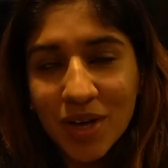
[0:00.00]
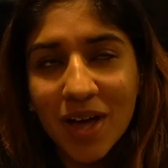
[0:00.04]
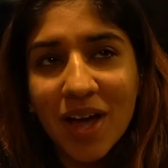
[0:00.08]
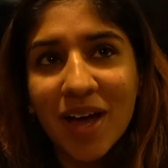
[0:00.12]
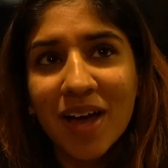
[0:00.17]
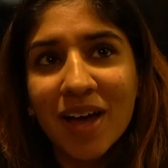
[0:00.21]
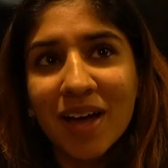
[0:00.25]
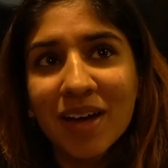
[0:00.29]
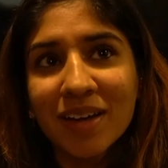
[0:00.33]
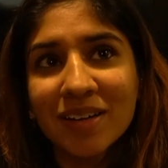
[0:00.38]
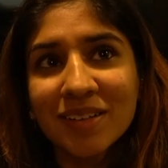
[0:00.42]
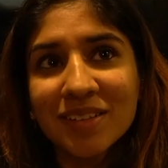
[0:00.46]

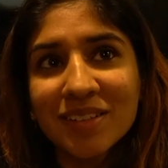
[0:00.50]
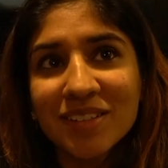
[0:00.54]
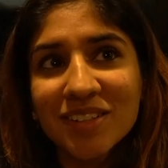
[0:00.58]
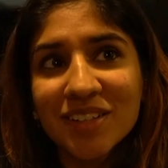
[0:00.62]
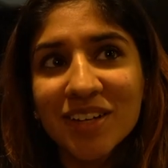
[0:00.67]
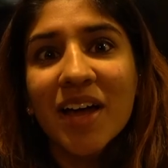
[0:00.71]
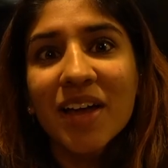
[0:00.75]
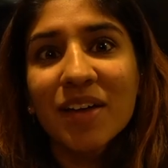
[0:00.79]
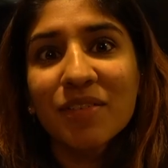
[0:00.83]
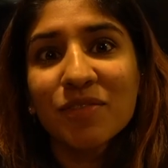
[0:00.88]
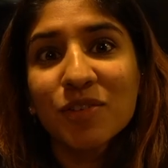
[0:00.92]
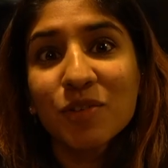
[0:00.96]
And
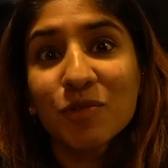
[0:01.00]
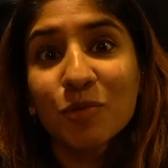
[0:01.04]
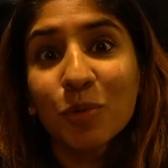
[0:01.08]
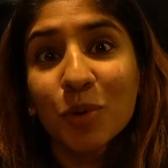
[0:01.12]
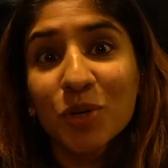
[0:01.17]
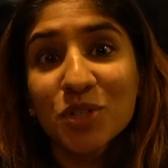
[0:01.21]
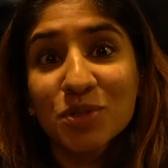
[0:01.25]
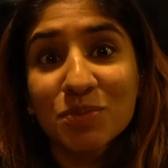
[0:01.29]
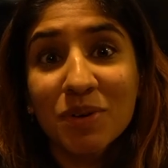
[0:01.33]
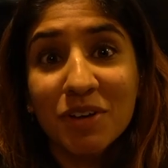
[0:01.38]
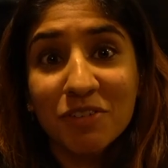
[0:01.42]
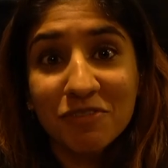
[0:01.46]
if you've
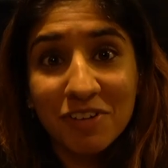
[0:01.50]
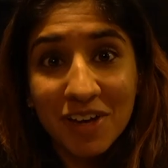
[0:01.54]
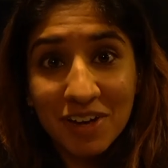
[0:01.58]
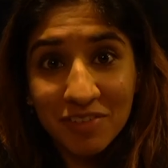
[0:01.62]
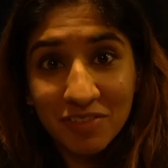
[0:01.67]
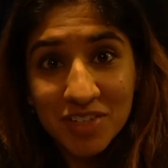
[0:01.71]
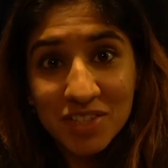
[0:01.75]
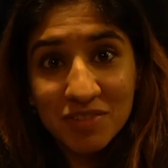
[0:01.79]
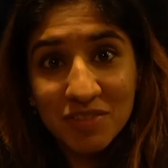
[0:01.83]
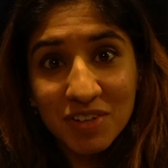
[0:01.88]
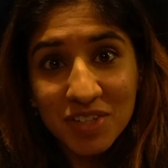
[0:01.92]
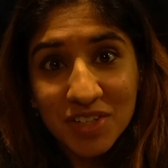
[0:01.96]
watched my
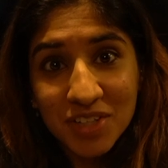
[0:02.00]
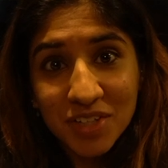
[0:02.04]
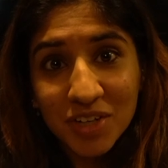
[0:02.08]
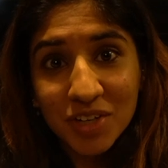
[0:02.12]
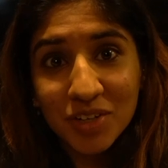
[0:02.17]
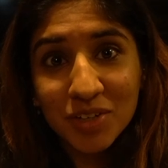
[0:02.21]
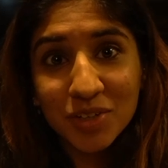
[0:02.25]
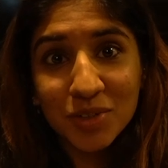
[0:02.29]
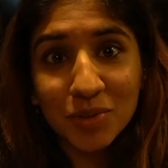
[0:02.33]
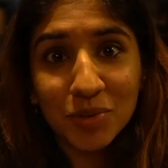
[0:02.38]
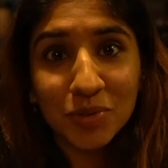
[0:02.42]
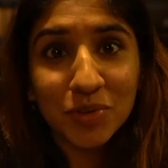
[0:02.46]
favourites
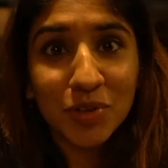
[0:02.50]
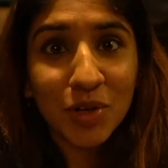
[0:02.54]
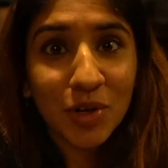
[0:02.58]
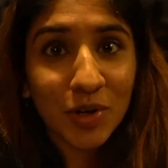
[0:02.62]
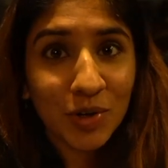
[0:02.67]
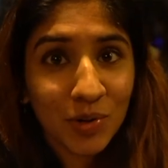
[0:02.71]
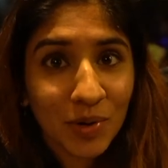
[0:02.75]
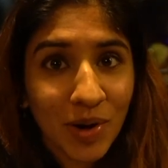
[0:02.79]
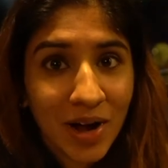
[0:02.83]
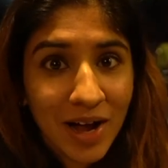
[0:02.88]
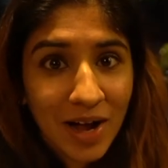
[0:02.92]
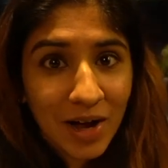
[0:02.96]
video, you'll
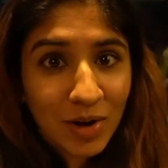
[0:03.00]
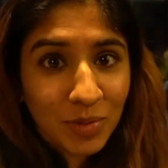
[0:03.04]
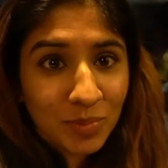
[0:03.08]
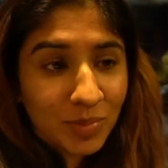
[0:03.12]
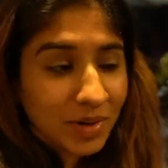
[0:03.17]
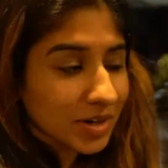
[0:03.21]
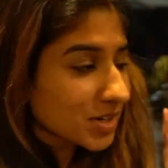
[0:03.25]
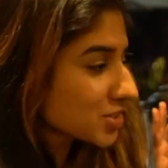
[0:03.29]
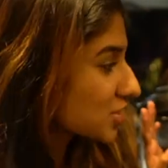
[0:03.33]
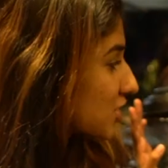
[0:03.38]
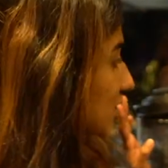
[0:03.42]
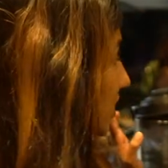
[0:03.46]
know how
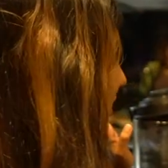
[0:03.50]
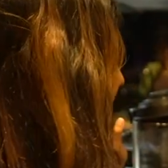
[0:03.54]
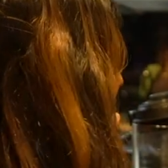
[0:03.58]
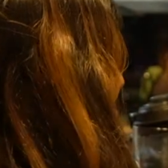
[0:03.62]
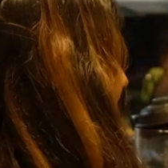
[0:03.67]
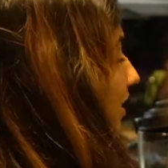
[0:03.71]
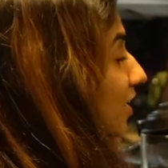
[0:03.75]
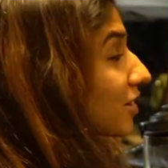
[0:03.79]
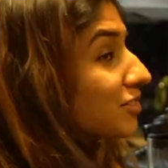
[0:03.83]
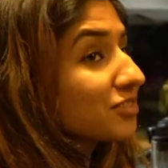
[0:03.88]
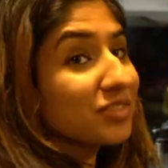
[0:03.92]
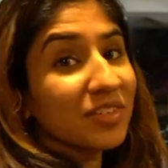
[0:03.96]
much I
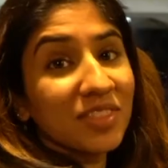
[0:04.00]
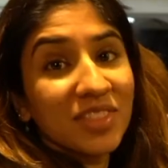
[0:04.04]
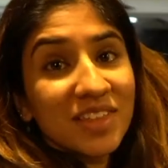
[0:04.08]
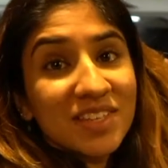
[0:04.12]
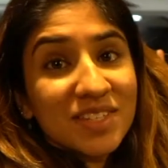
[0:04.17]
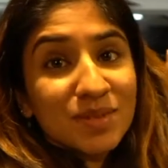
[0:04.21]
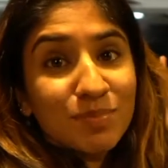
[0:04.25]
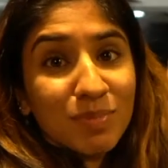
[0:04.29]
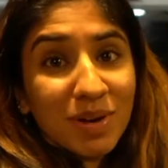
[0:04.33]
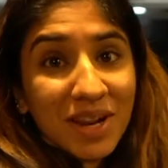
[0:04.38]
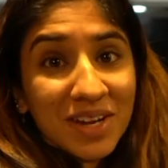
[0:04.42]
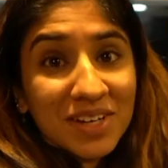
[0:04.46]
love
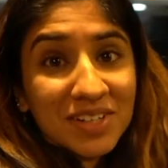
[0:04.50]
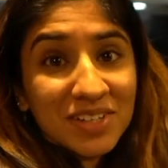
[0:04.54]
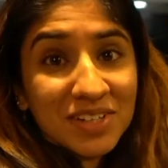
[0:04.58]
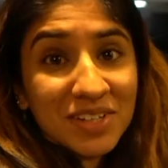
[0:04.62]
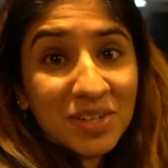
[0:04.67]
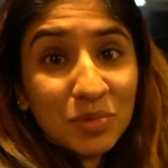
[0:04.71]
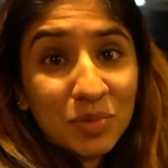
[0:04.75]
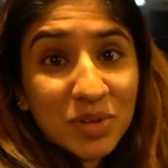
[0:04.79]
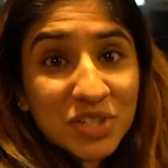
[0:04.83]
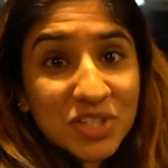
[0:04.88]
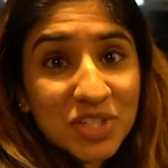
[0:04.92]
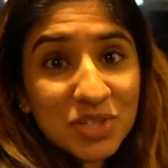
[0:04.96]
this
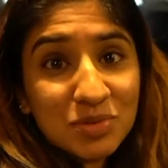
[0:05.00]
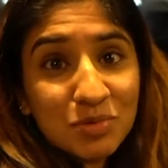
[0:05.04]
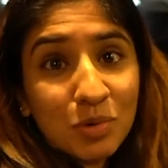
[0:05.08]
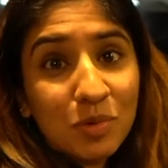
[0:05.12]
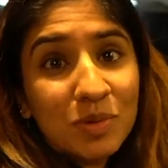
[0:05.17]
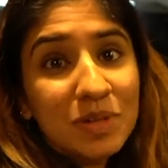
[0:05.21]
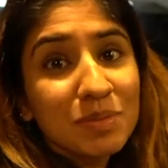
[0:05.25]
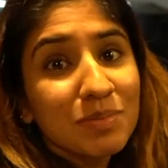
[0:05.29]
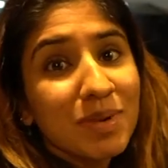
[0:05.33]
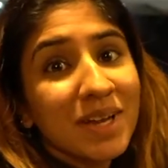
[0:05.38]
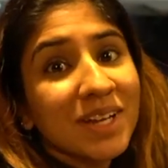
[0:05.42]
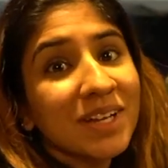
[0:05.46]
blender, which is what
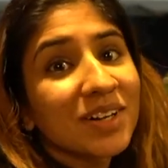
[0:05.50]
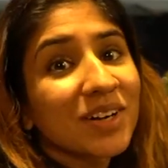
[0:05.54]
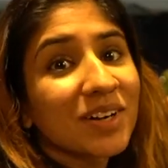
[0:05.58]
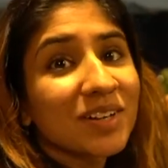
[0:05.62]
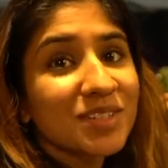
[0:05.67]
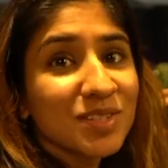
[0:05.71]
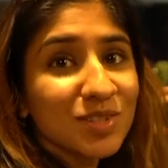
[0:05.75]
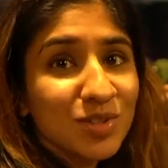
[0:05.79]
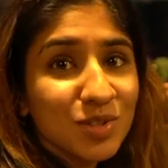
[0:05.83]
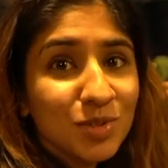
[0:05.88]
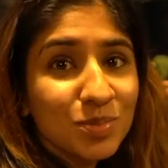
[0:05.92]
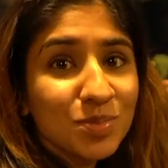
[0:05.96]
we make
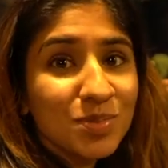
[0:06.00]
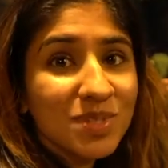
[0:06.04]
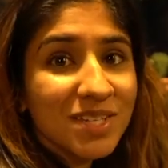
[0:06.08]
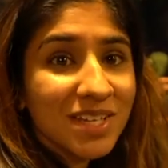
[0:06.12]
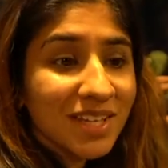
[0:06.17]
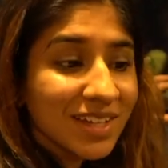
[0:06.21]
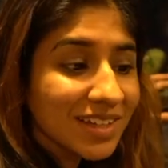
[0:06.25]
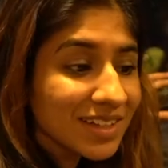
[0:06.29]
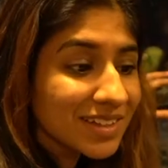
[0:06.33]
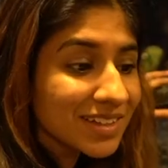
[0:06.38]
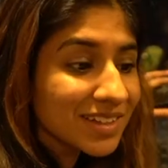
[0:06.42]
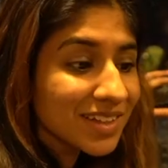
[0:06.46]
our soups
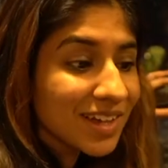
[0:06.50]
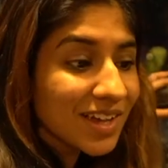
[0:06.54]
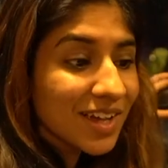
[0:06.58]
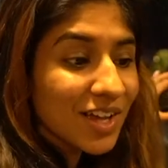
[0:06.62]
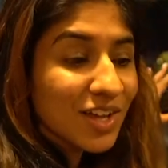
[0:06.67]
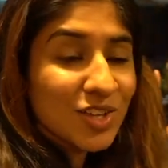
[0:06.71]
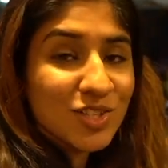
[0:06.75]
in.